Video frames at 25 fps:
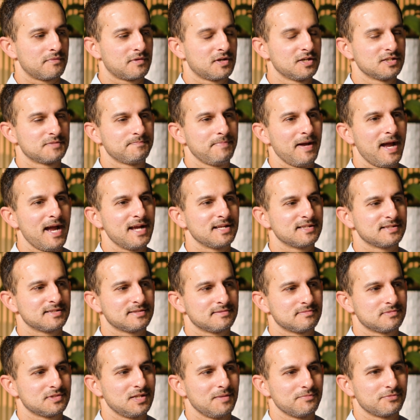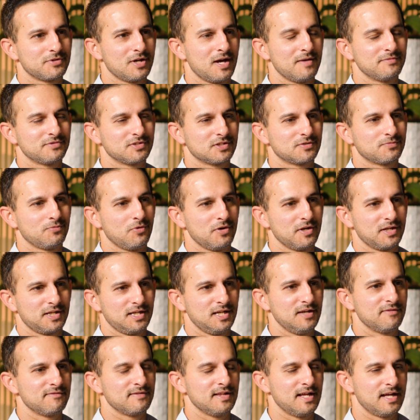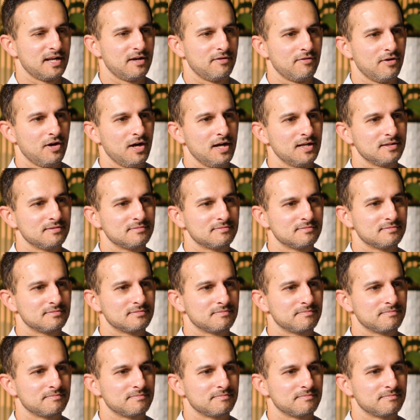Because banks sometimes just want a gift letter, right?